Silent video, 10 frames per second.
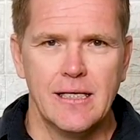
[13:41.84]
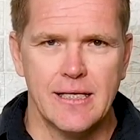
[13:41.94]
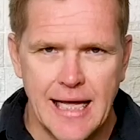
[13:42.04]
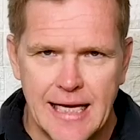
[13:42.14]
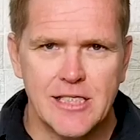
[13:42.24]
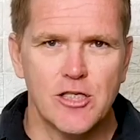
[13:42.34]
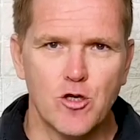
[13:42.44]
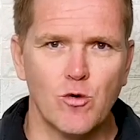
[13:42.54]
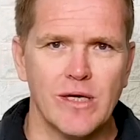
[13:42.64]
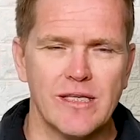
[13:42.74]
That is a
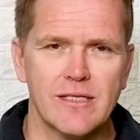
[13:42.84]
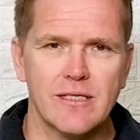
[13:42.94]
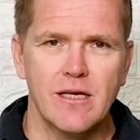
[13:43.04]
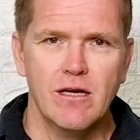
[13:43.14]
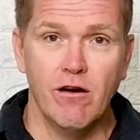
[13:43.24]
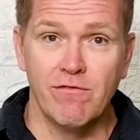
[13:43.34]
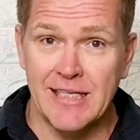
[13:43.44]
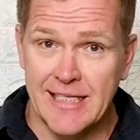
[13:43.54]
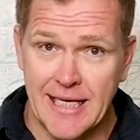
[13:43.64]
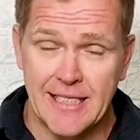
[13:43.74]
choice of
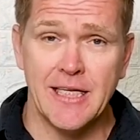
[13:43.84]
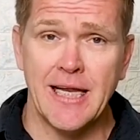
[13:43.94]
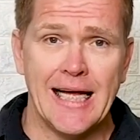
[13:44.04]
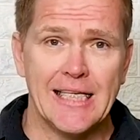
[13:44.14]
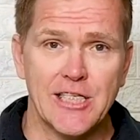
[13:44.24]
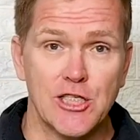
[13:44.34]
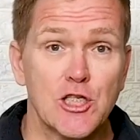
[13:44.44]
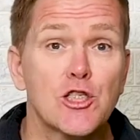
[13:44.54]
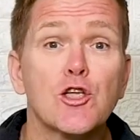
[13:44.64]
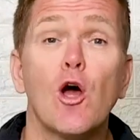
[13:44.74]
this destination
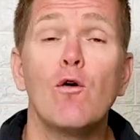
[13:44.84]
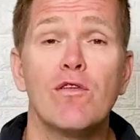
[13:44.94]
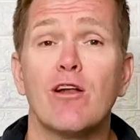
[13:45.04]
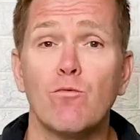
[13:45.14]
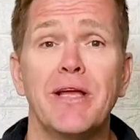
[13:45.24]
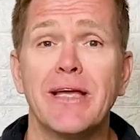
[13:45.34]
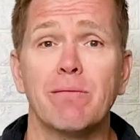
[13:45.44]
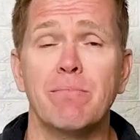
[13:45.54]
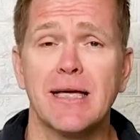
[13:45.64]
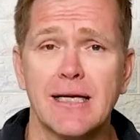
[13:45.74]
so that we
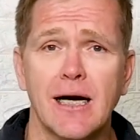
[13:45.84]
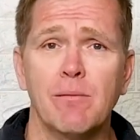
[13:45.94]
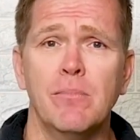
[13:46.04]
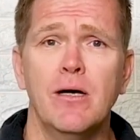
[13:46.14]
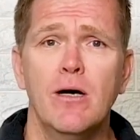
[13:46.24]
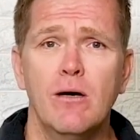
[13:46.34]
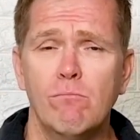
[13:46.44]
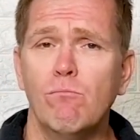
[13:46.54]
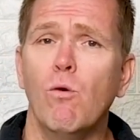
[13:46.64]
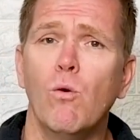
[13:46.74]
can become
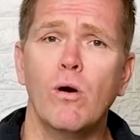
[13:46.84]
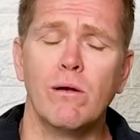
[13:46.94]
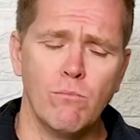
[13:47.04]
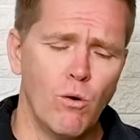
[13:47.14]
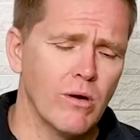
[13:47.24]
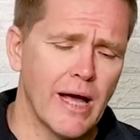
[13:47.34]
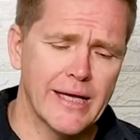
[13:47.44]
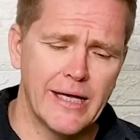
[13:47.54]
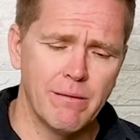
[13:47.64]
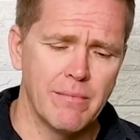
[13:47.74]
more and more
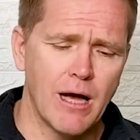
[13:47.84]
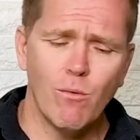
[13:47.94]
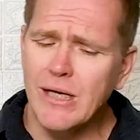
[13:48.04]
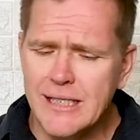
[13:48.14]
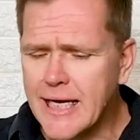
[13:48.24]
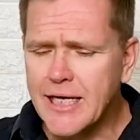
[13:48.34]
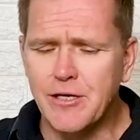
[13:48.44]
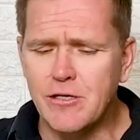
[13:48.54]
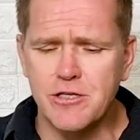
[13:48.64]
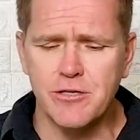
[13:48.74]
like him. And I want to
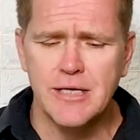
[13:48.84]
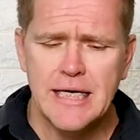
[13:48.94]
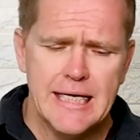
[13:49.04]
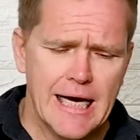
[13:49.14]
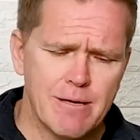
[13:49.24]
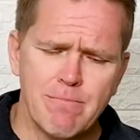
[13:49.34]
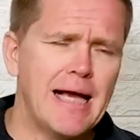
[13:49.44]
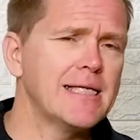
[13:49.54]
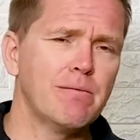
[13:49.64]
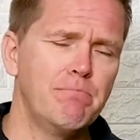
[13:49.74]
take you to an
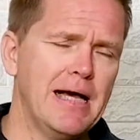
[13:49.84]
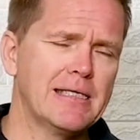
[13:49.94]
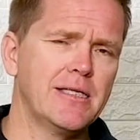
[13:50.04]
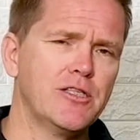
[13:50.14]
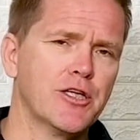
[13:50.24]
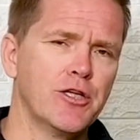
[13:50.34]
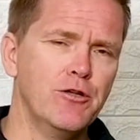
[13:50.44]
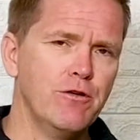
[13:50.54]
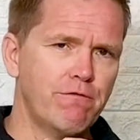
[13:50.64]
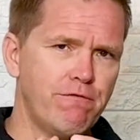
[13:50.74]
amazing passage in
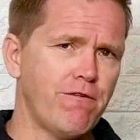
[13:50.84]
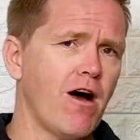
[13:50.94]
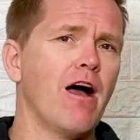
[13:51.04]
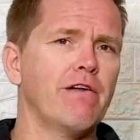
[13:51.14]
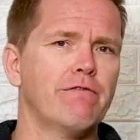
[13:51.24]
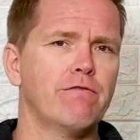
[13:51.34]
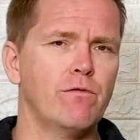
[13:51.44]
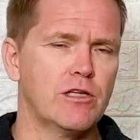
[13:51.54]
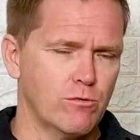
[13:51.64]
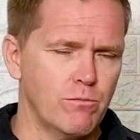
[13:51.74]
Luke 5,
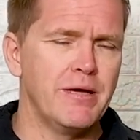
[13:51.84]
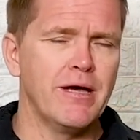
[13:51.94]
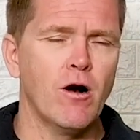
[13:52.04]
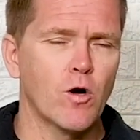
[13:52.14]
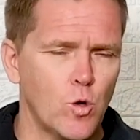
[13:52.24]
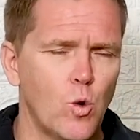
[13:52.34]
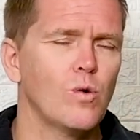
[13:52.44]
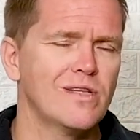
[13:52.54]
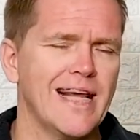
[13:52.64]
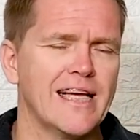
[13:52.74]
which will be our
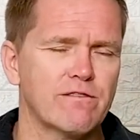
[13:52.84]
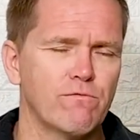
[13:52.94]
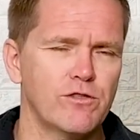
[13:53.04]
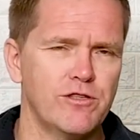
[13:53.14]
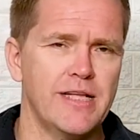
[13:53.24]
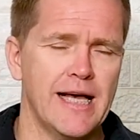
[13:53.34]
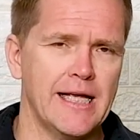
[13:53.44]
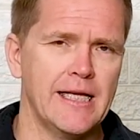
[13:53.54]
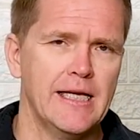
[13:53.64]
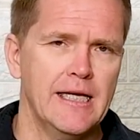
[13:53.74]
core text for today.